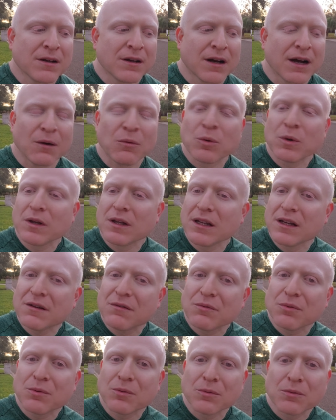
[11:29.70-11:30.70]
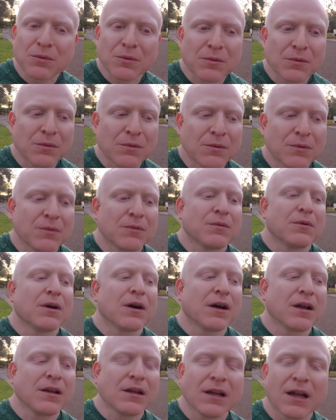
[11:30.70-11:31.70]
I will live
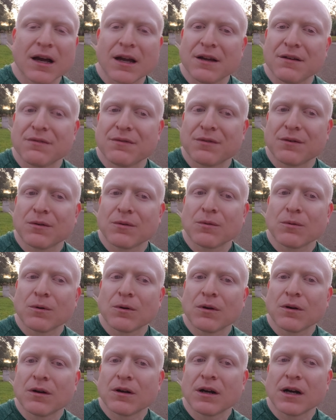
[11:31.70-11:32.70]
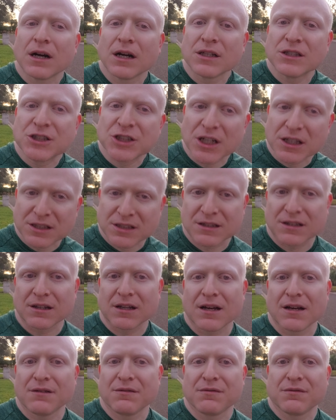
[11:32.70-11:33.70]
a life, a just
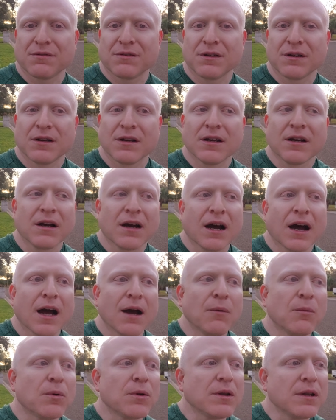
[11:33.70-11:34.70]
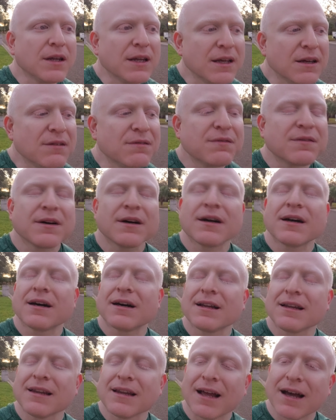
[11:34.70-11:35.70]
life. I will live
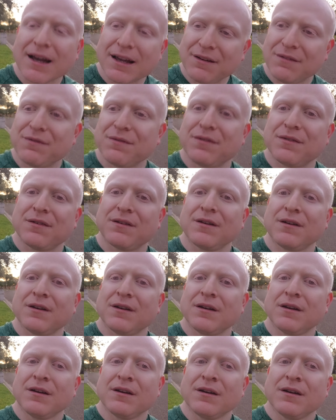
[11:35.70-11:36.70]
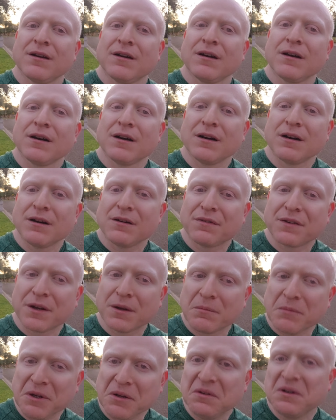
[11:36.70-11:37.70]
a life of
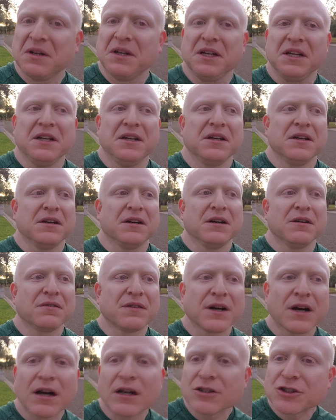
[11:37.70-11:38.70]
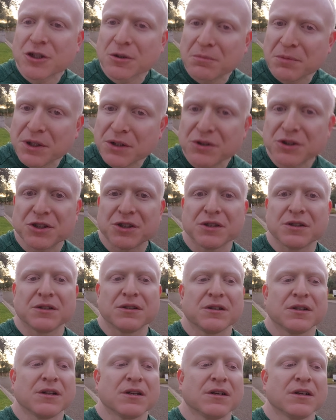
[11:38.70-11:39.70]
community, of contribution,
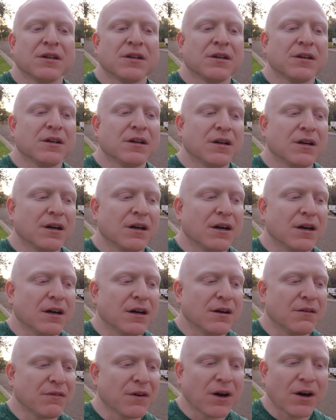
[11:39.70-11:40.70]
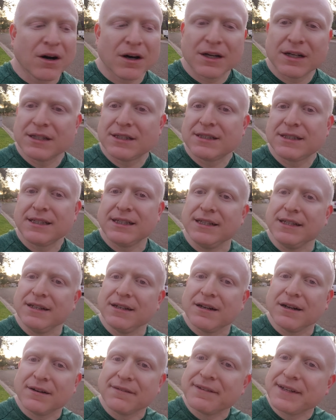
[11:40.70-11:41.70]
of honesty,
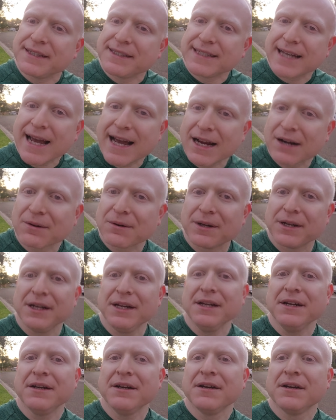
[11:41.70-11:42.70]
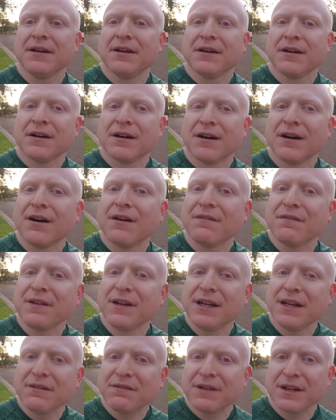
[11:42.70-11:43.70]
of integrity, of
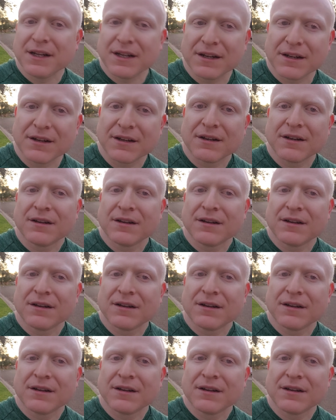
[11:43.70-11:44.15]
giving.